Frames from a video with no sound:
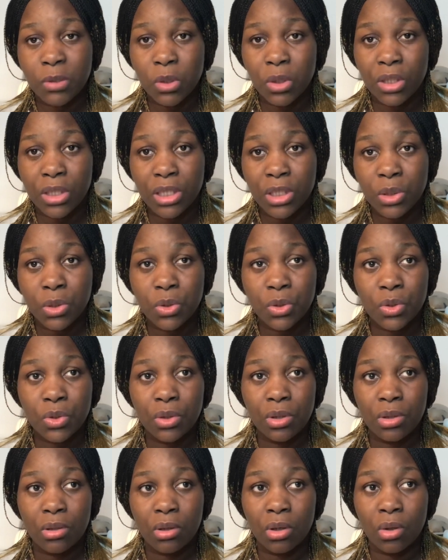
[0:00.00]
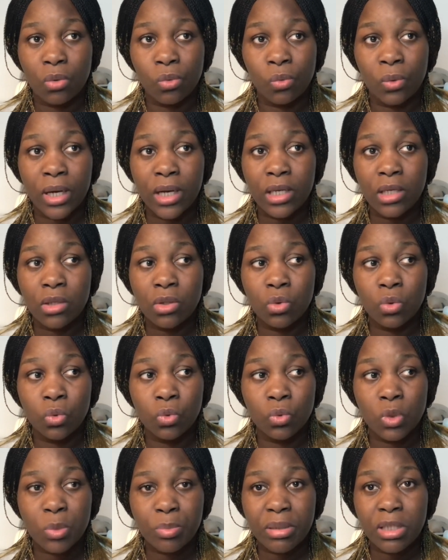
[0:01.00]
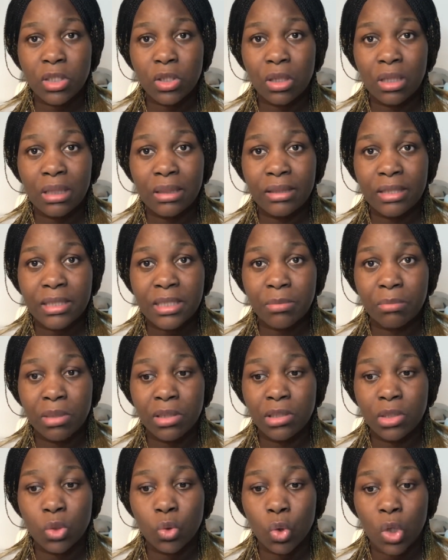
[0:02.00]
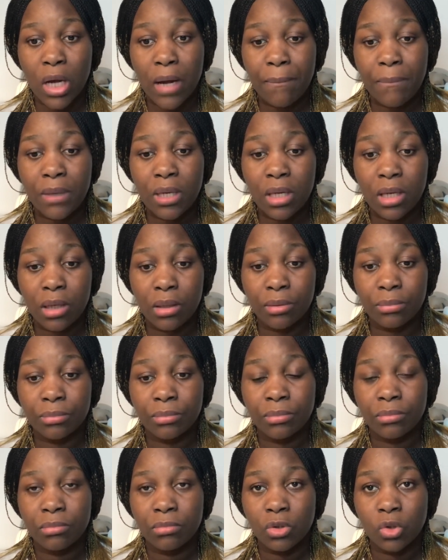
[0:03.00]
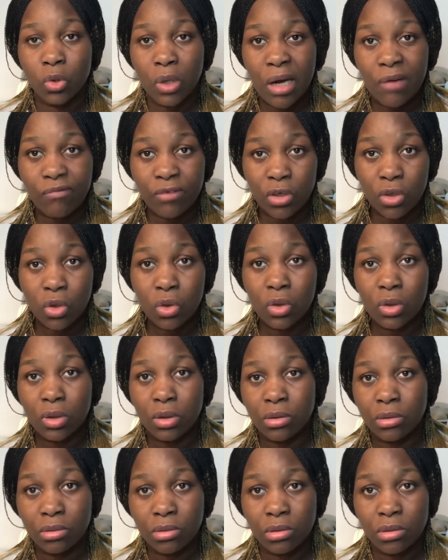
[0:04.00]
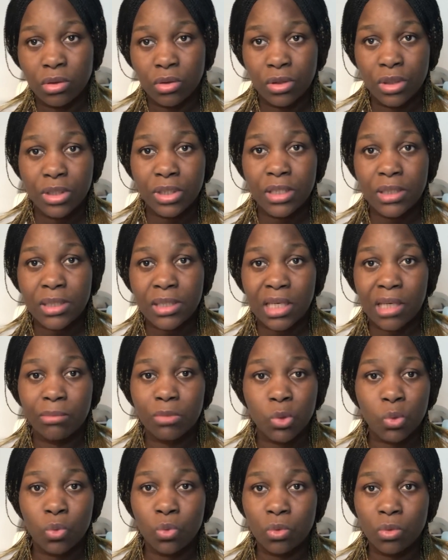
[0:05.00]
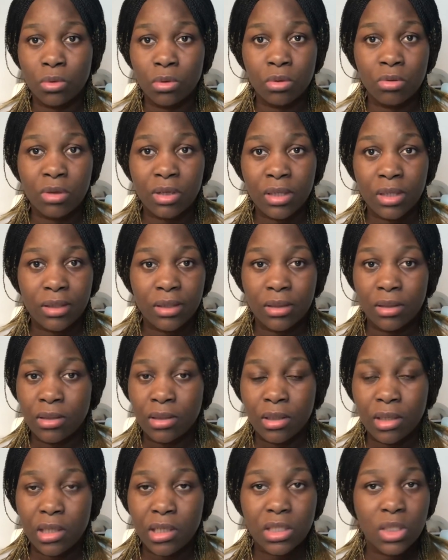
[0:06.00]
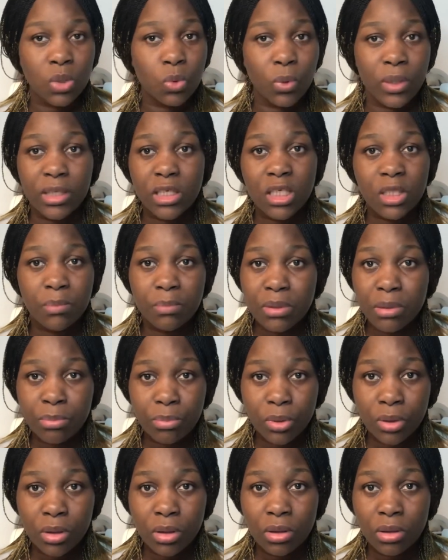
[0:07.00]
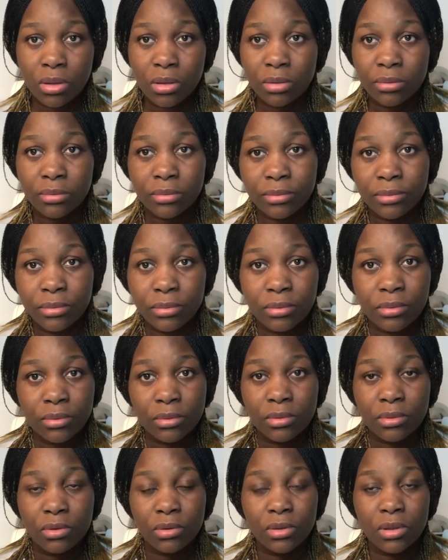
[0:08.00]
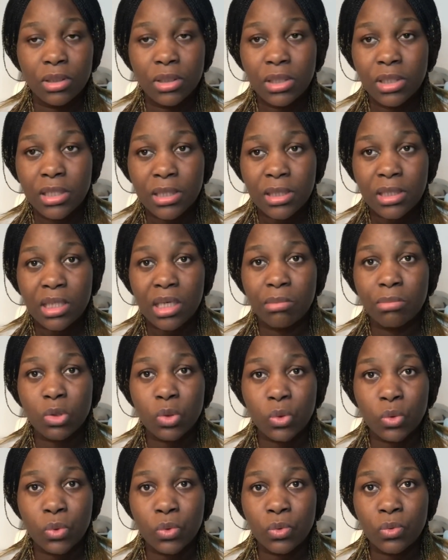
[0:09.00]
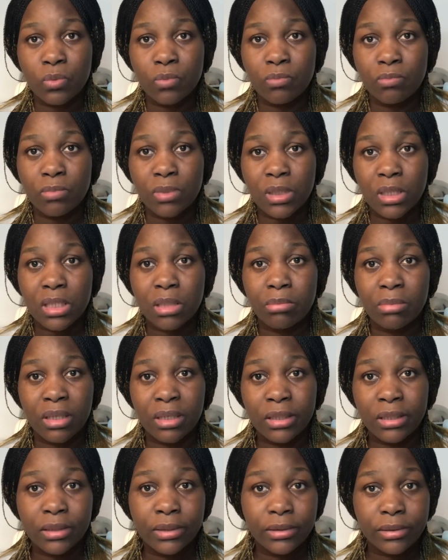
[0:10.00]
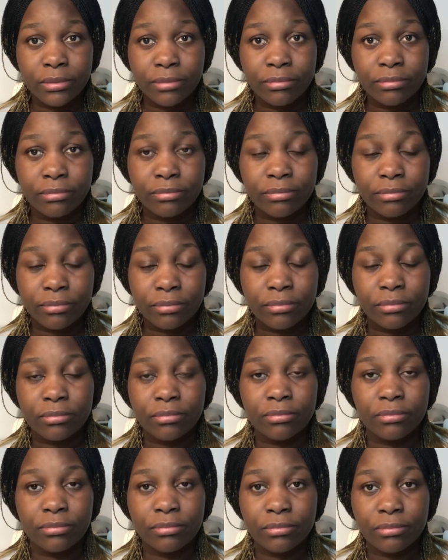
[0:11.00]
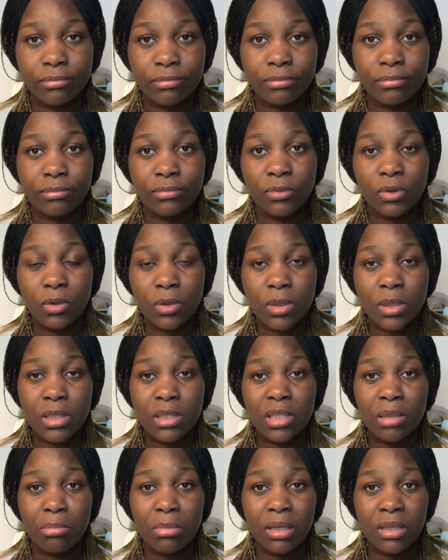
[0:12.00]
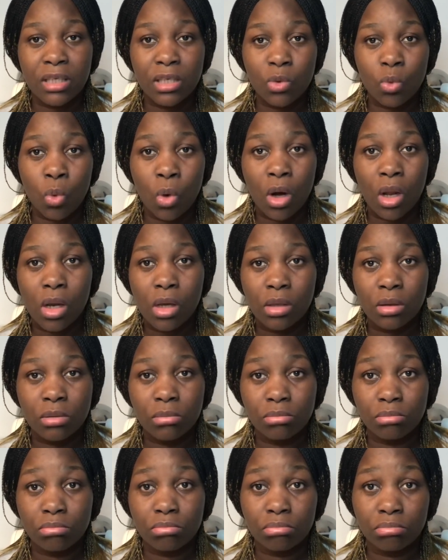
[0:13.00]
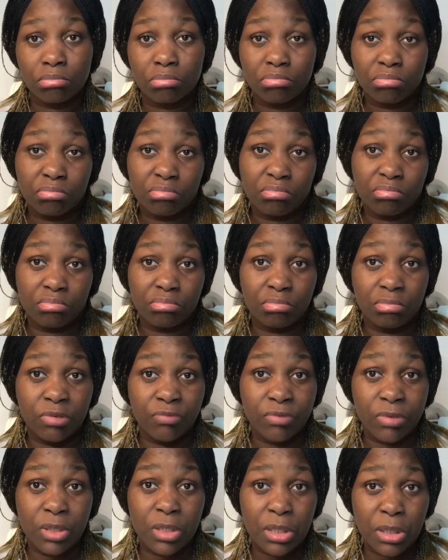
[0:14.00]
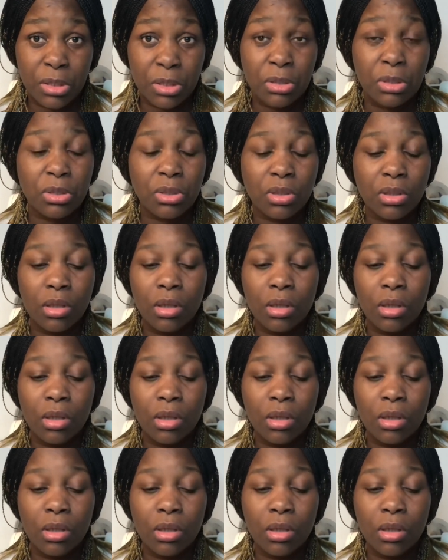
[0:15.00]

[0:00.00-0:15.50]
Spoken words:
your country, why you spent all that money to come here. You have a goal. You didn't just come to look at white people. You didn't just come to see Berlin or see the Berlin Wall, if it exists.